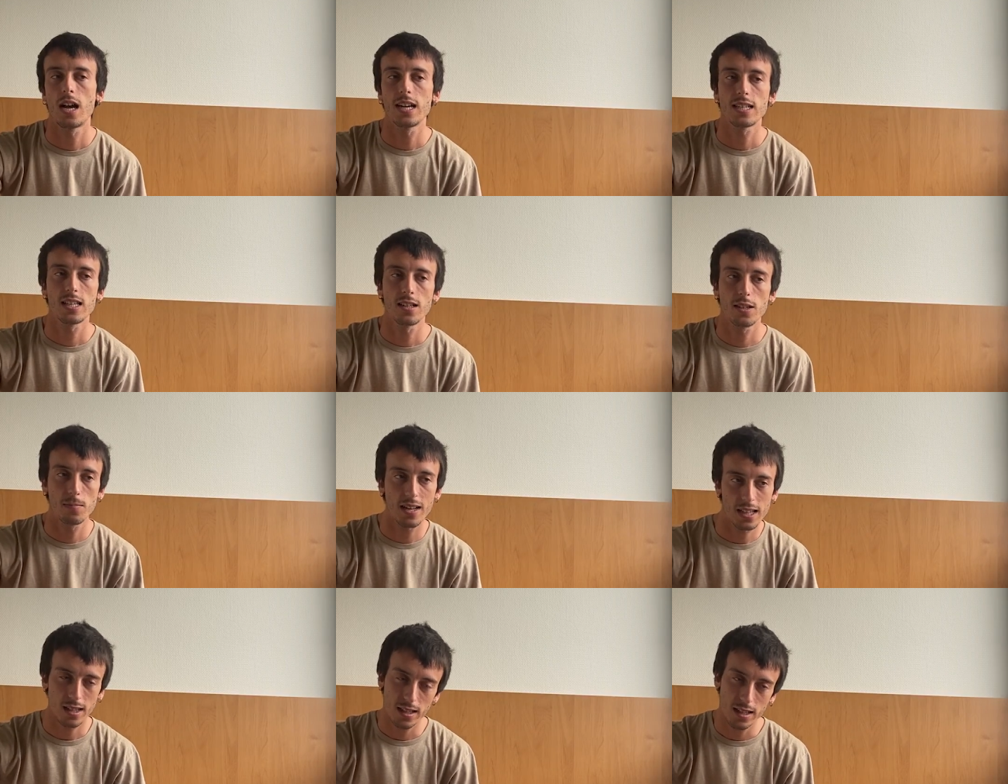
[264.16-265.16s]
I started
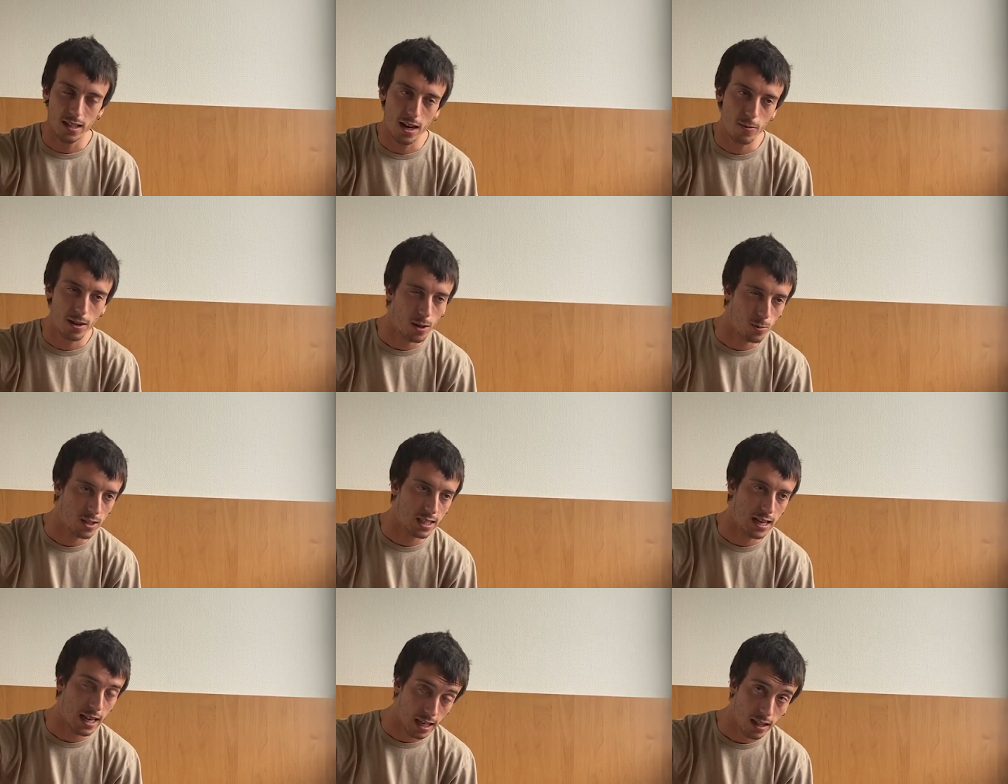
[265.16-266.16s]
playing the guitar when I
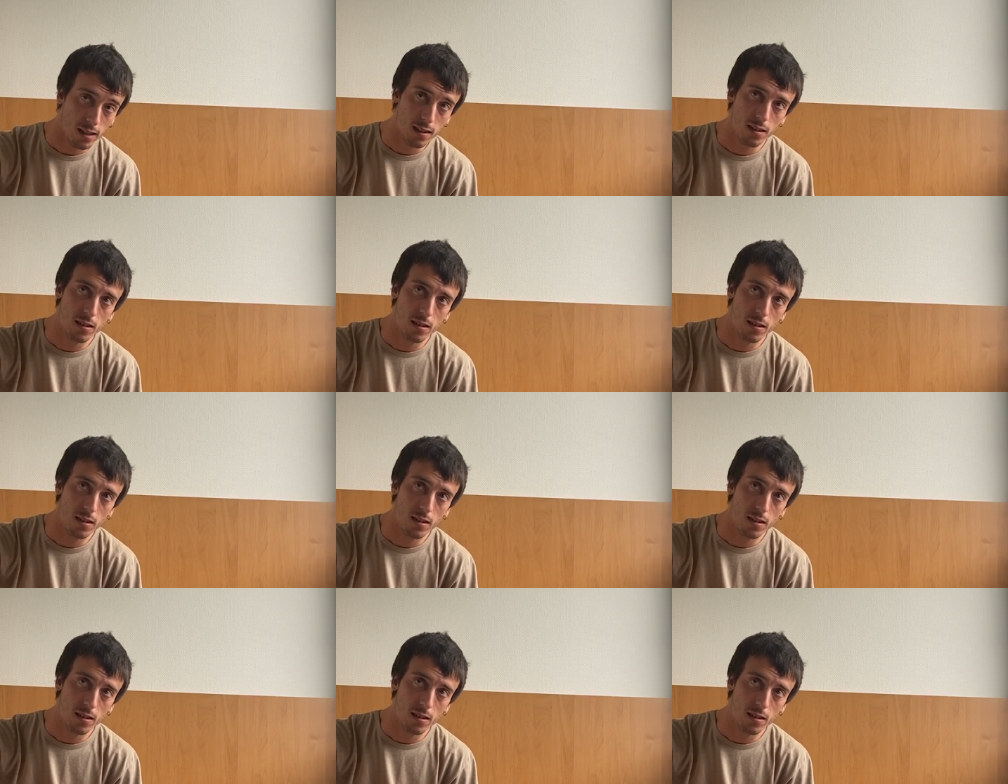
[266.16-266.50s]
was 8